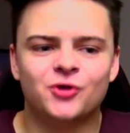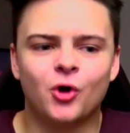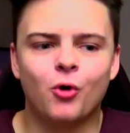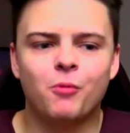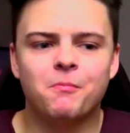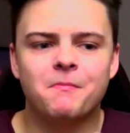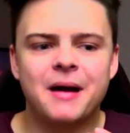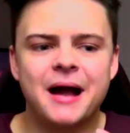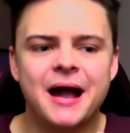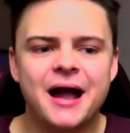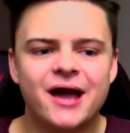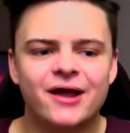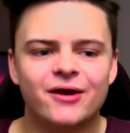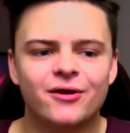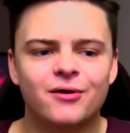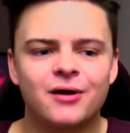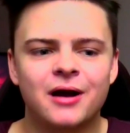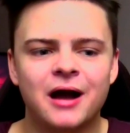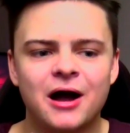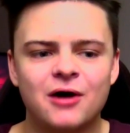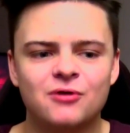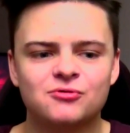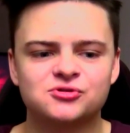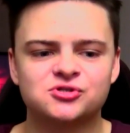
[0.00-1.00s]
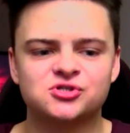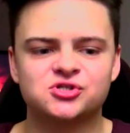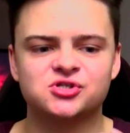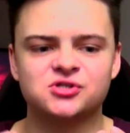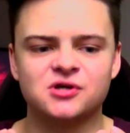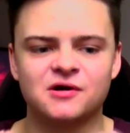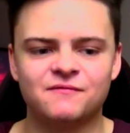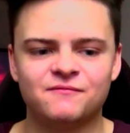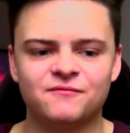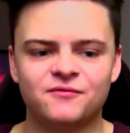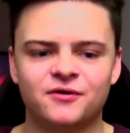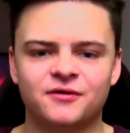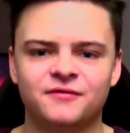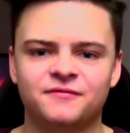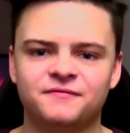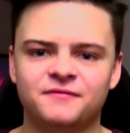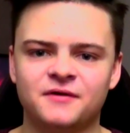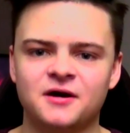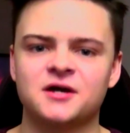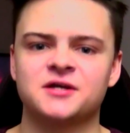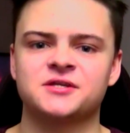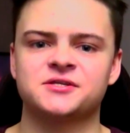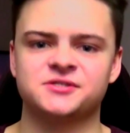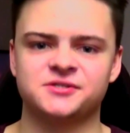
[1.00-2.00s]
No matter how someone
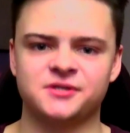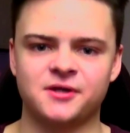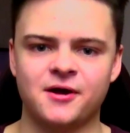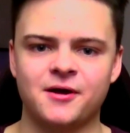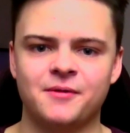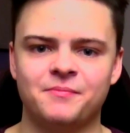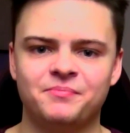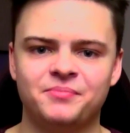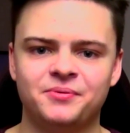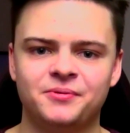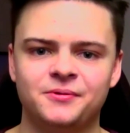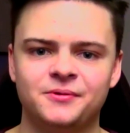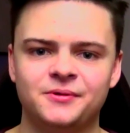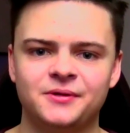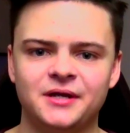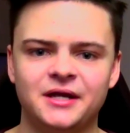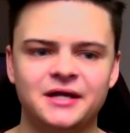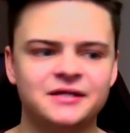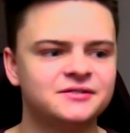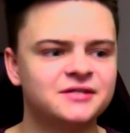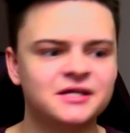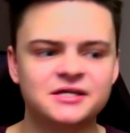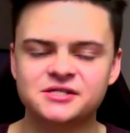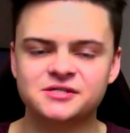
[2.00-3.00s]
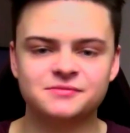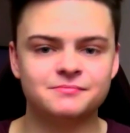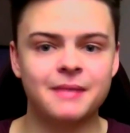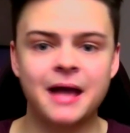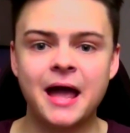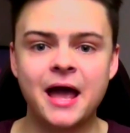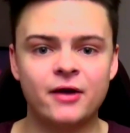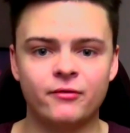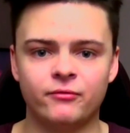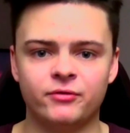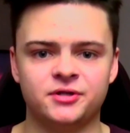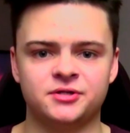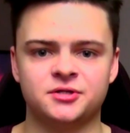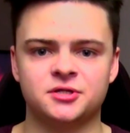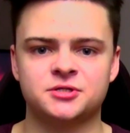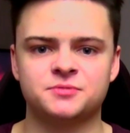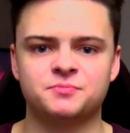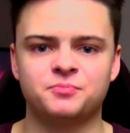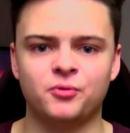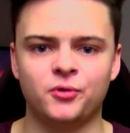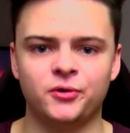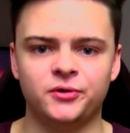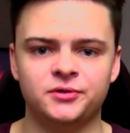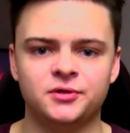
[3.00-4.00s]
fucks up, it doesn't matter at this
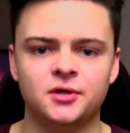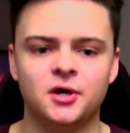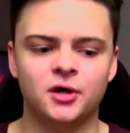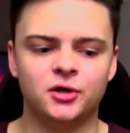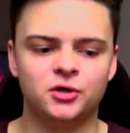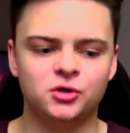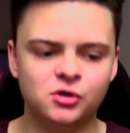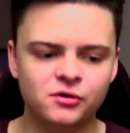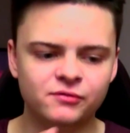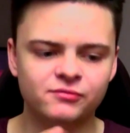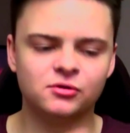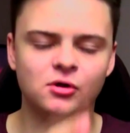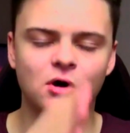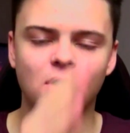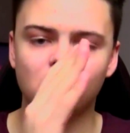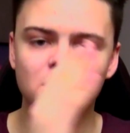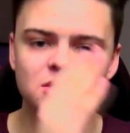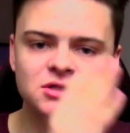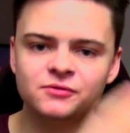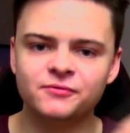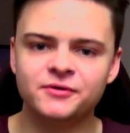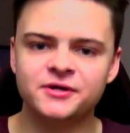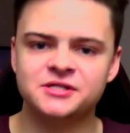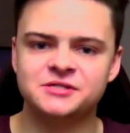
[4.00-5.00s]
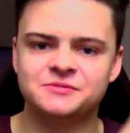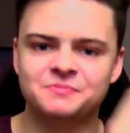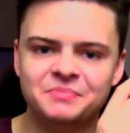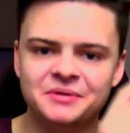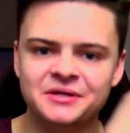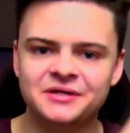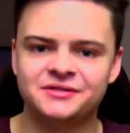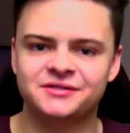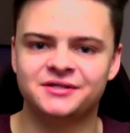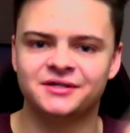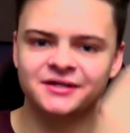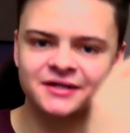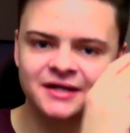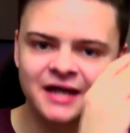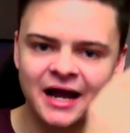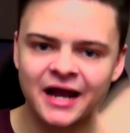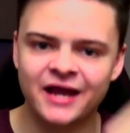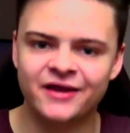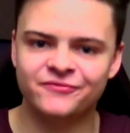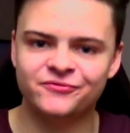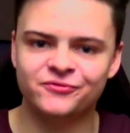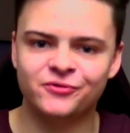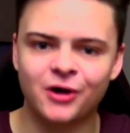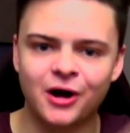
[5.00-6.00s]
point, you will always be the
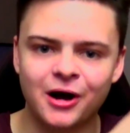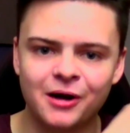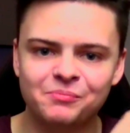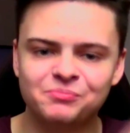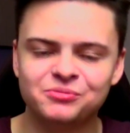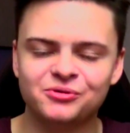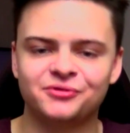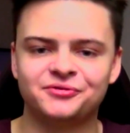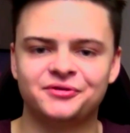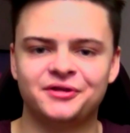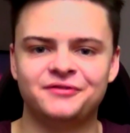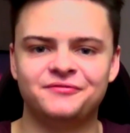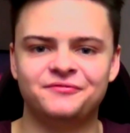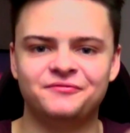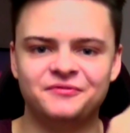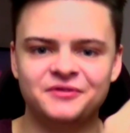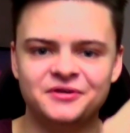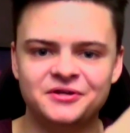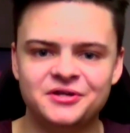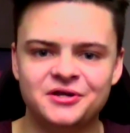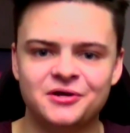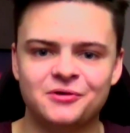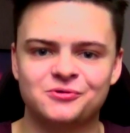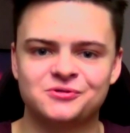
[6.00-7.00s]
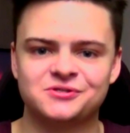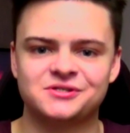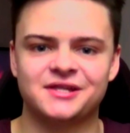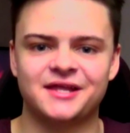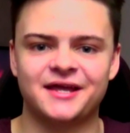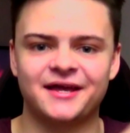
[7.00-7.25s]
guy who uploaded videos